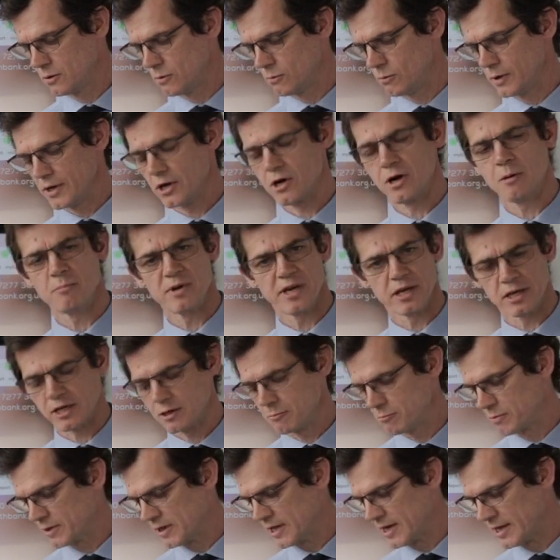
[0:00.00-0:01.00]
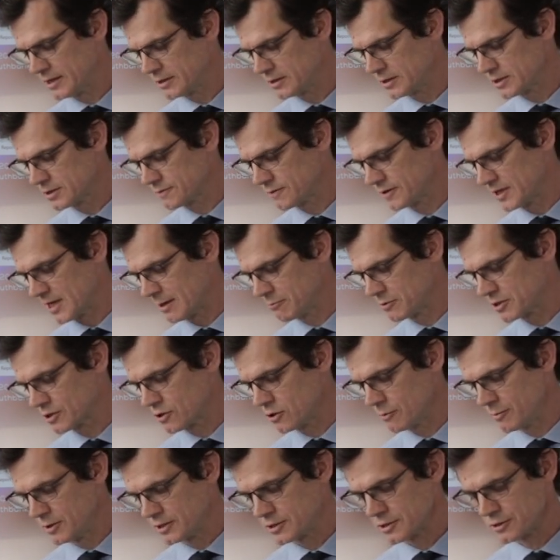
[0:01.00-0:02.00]
we are making plans for them to
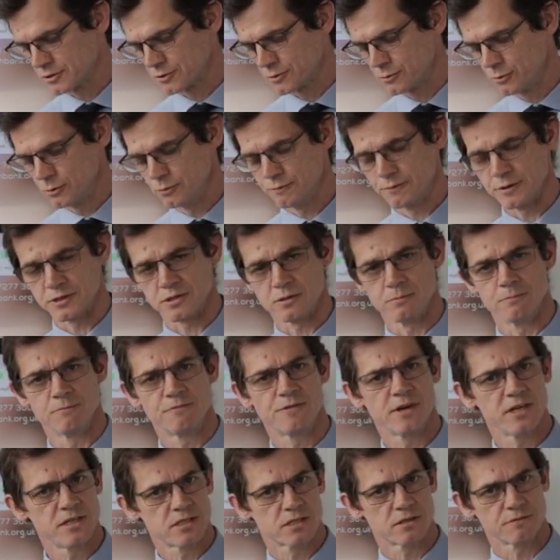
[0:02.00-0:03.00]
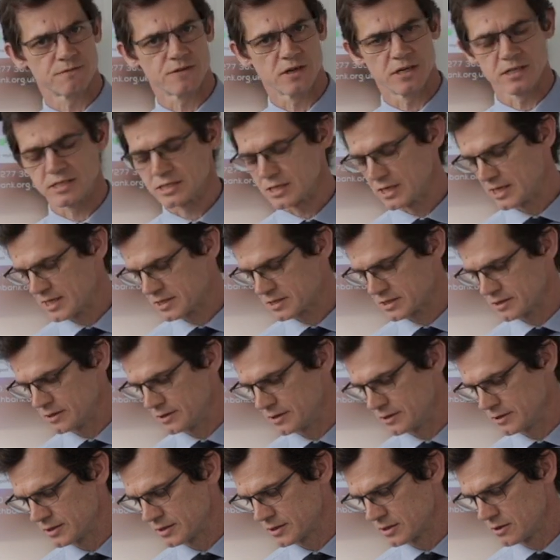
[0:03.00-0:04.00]
come into school for some face-to-face
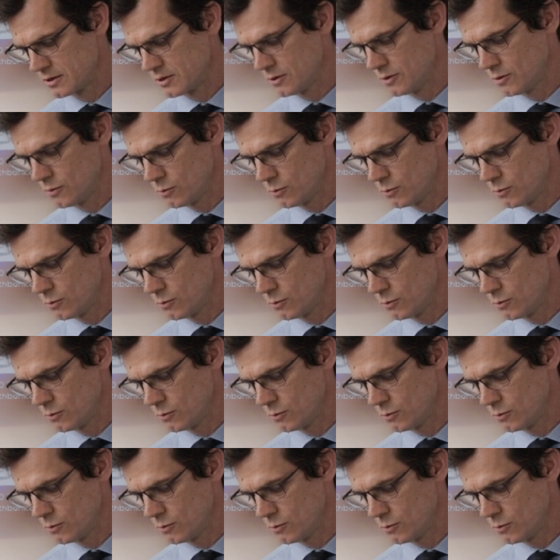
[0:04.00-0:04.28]
lessons